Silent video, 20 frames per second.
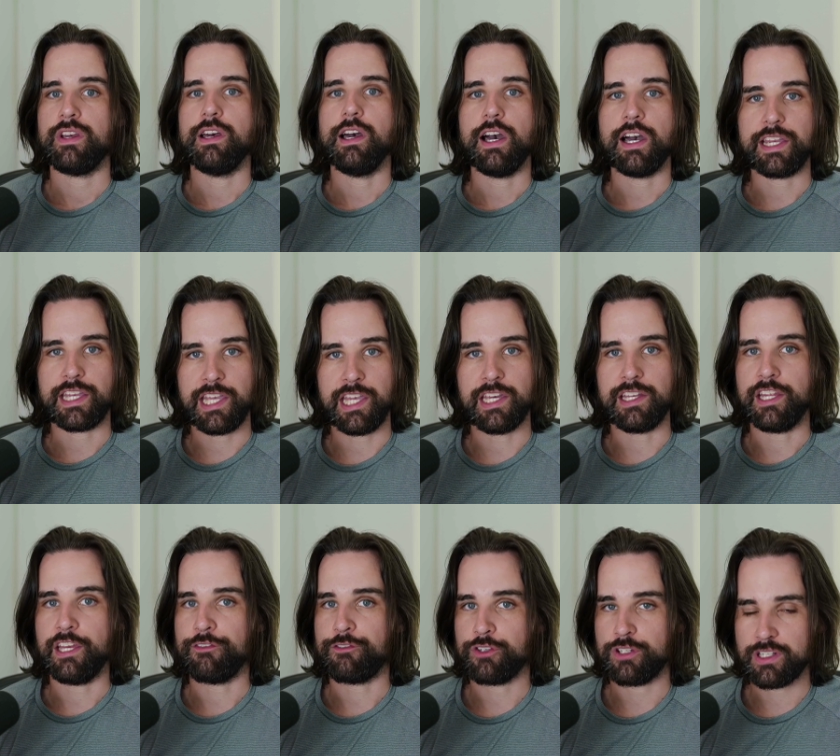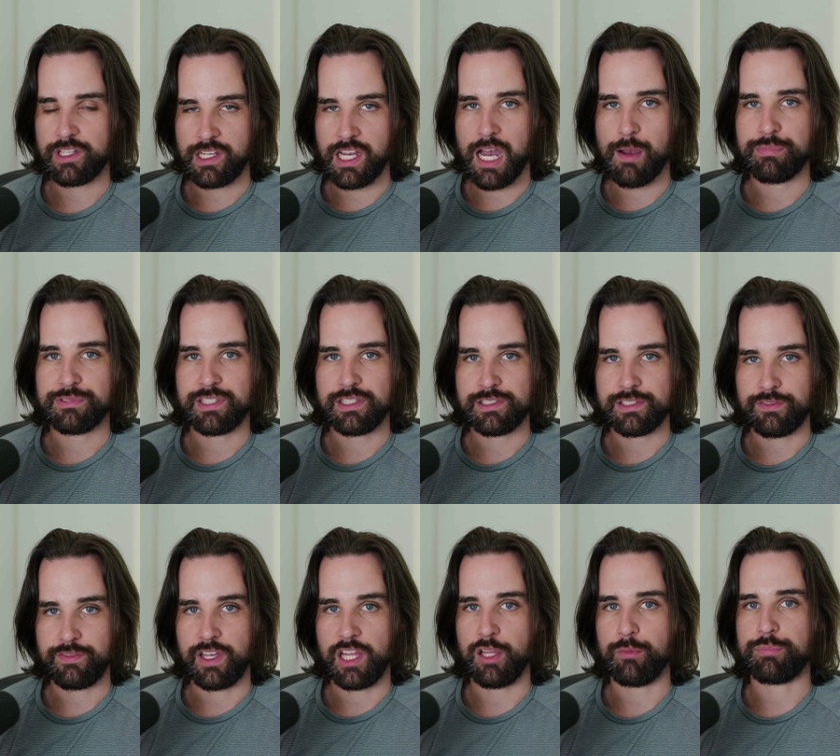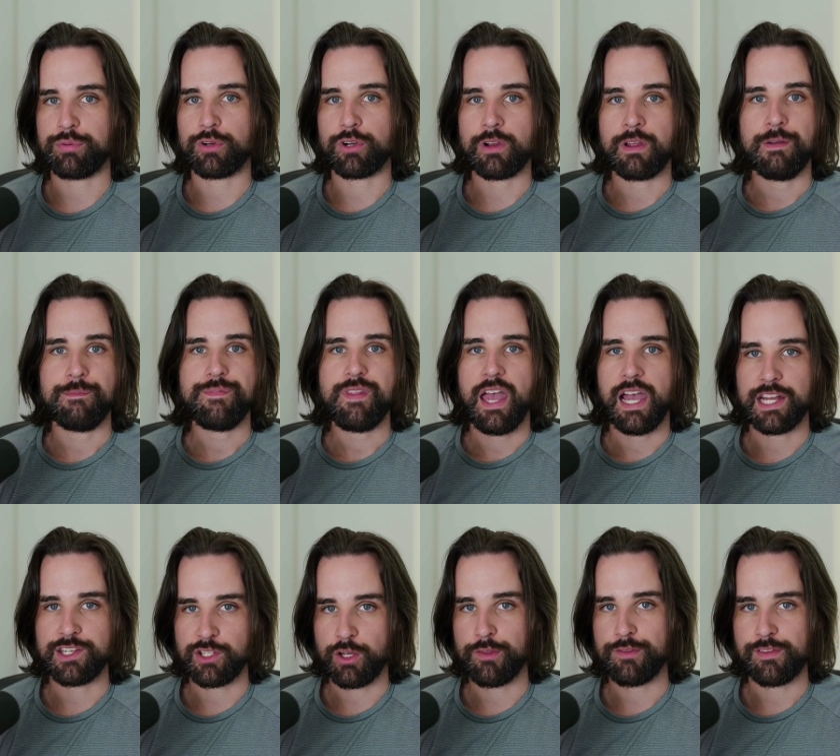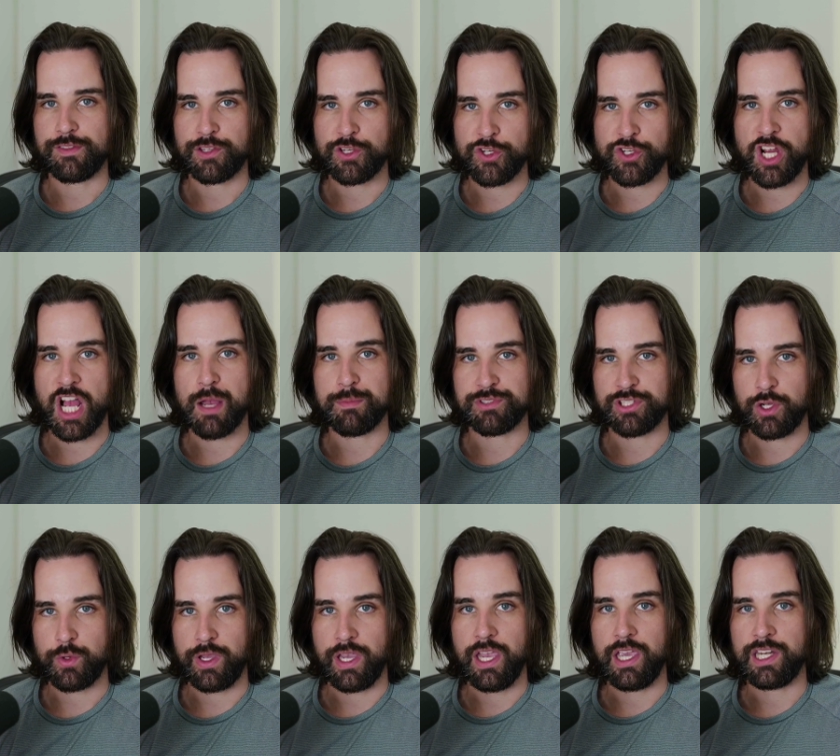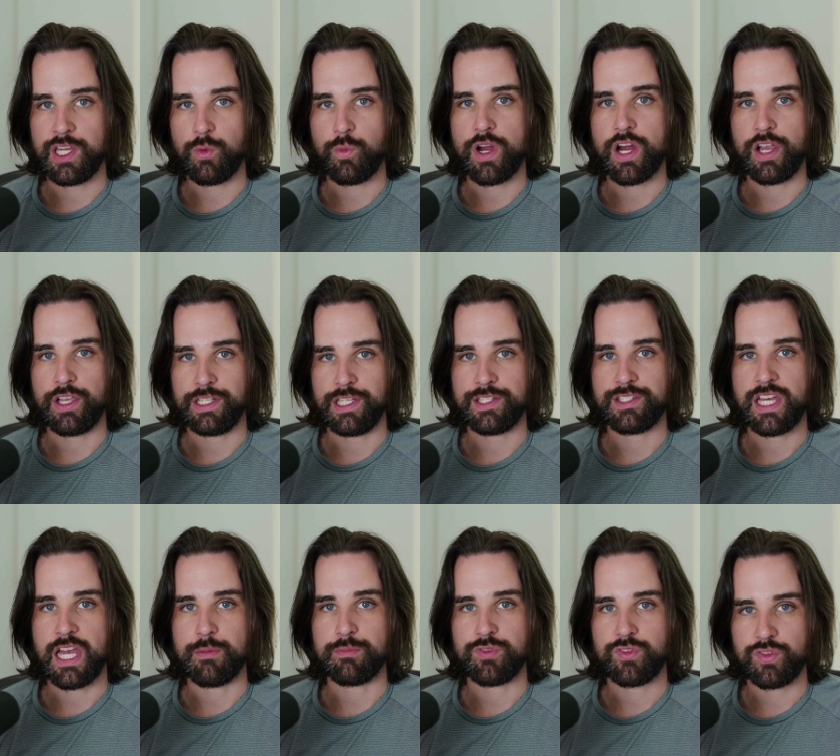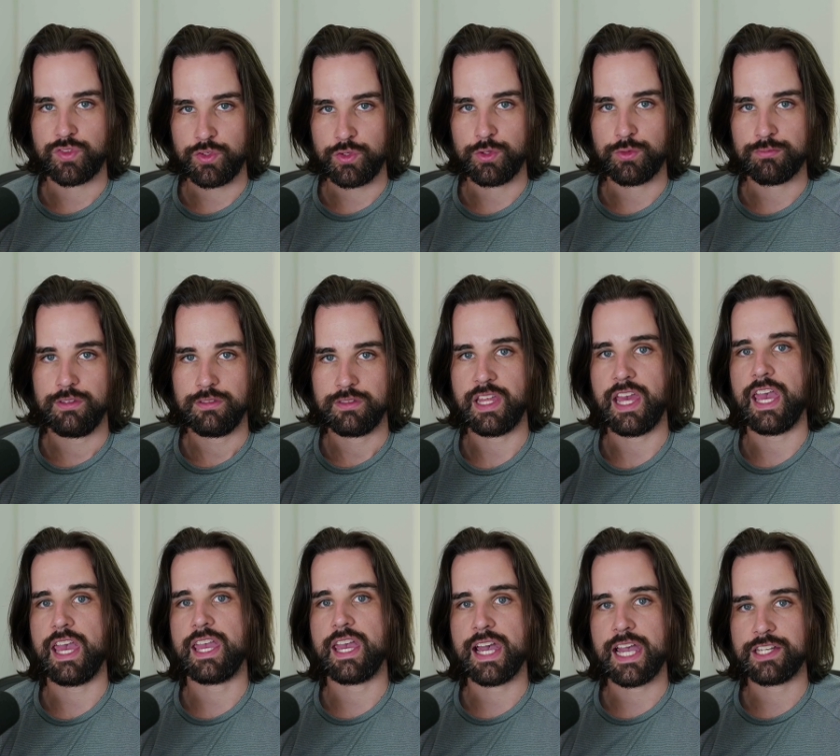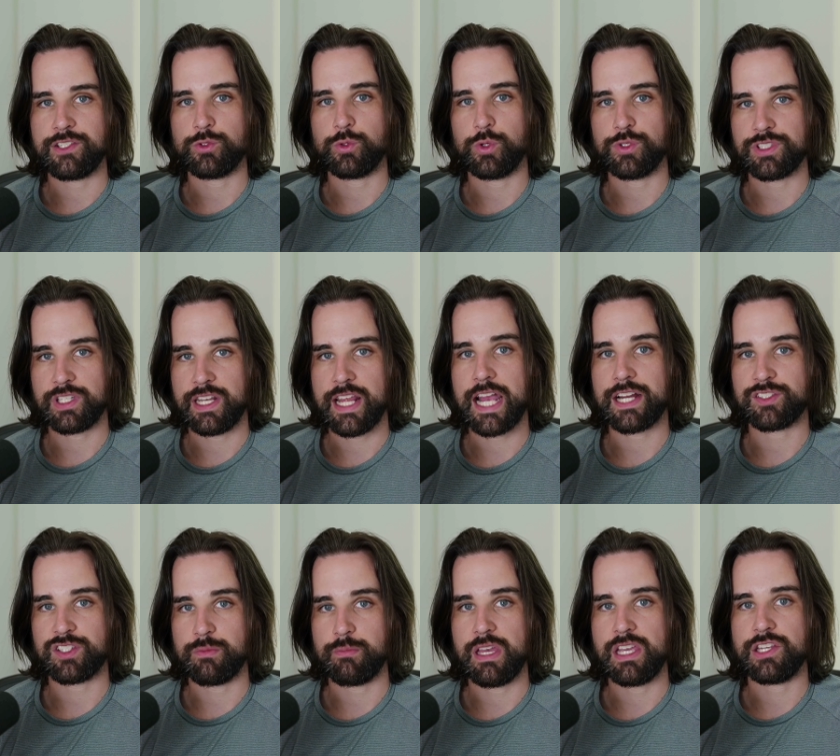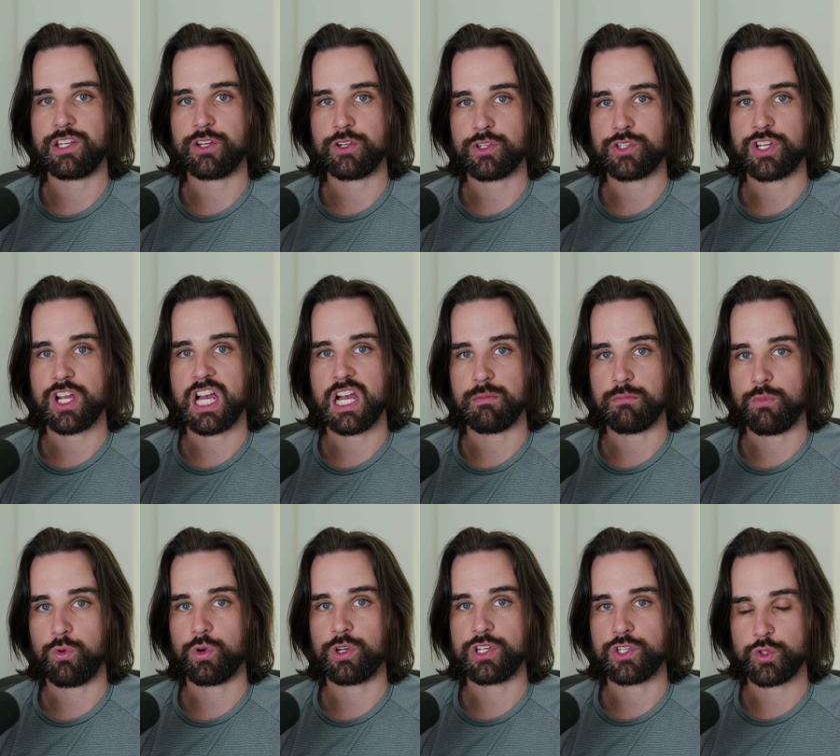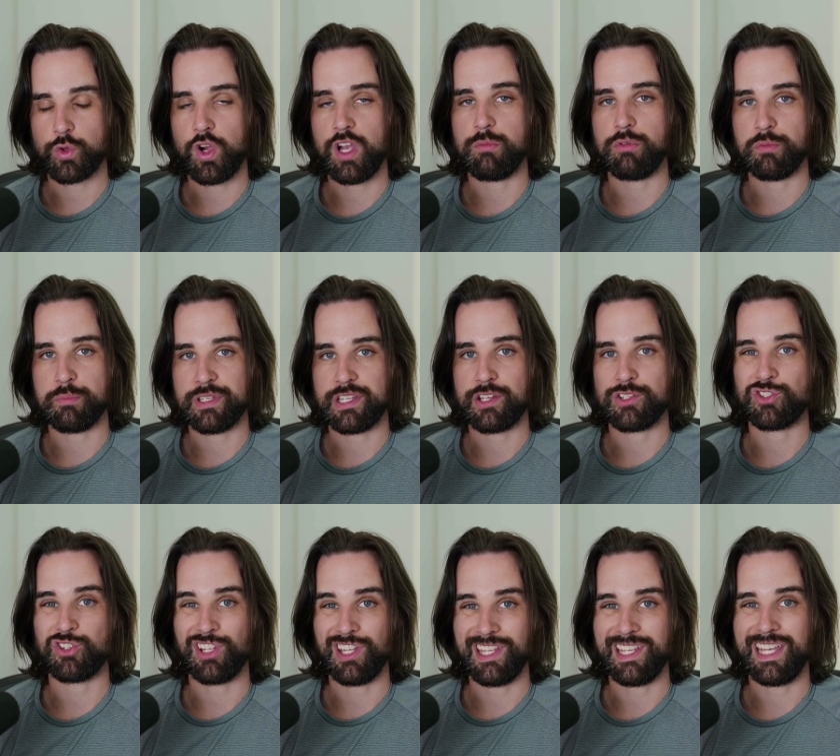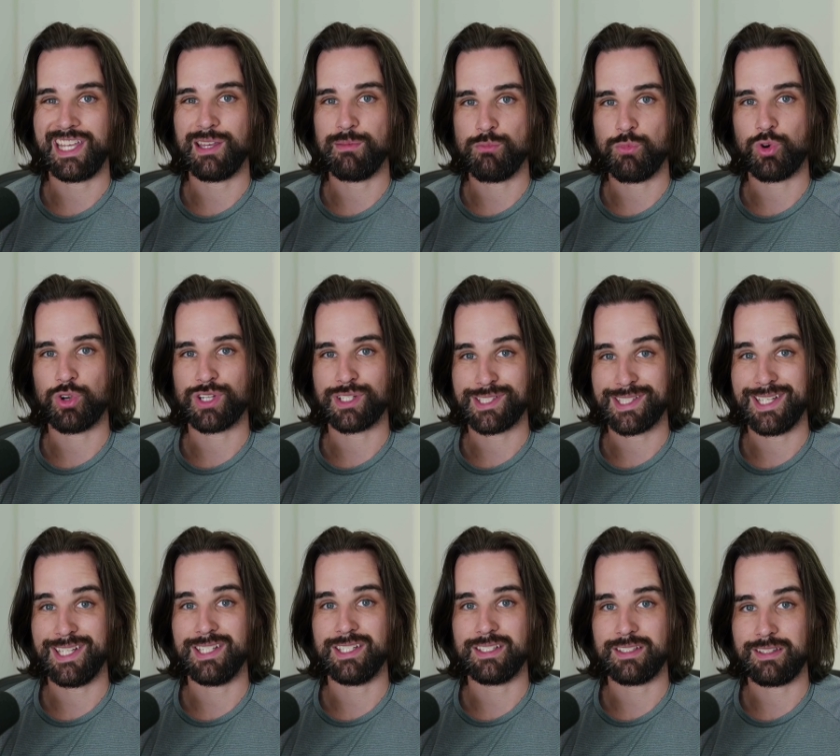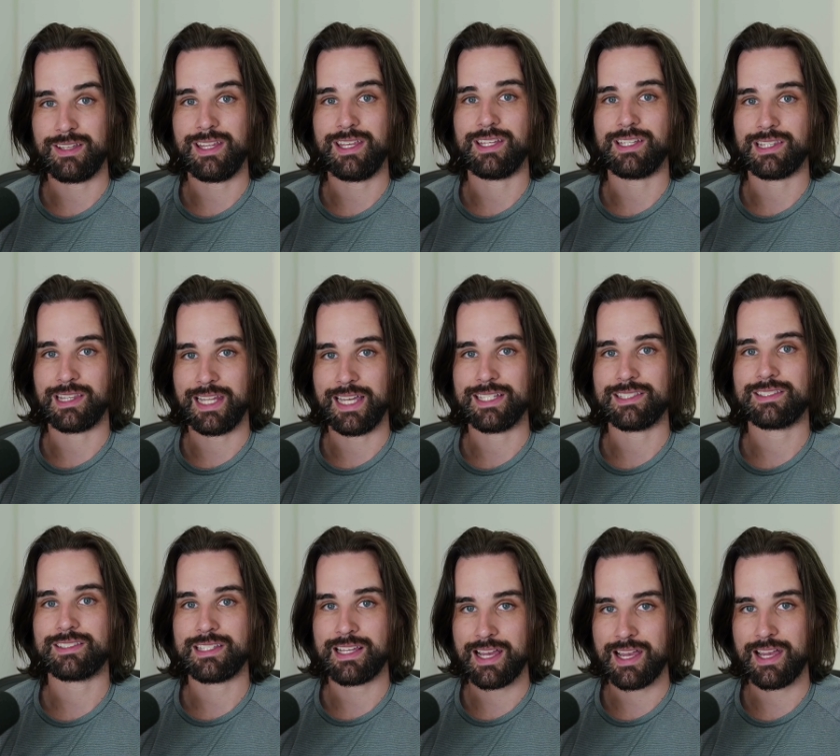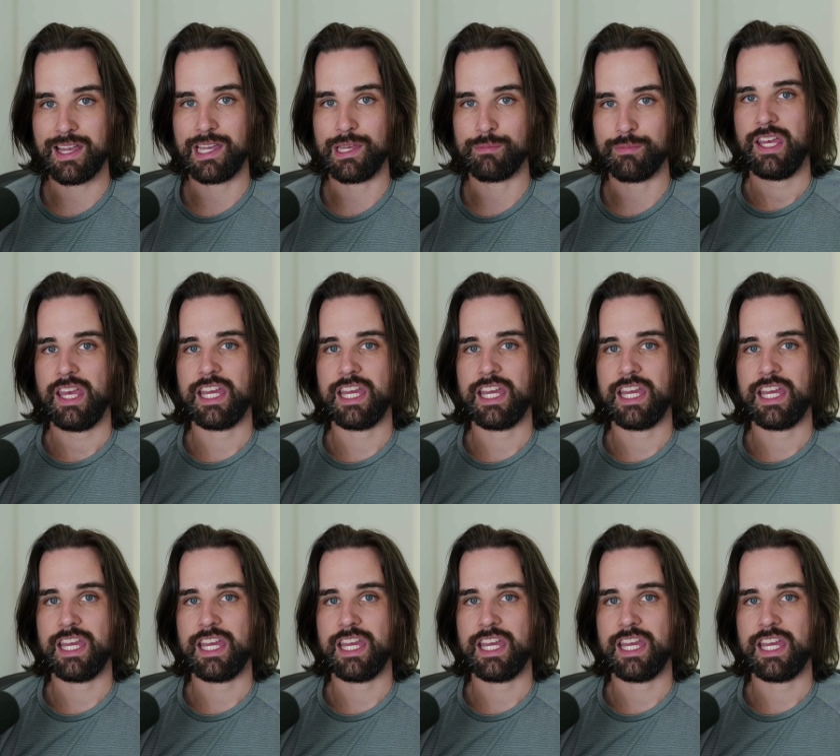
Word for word: Again, if you're a competent developer, I don't think your job's going anywhere anytime soon. The AI tools can actually make your job more enjoyable because you can get more done in less time.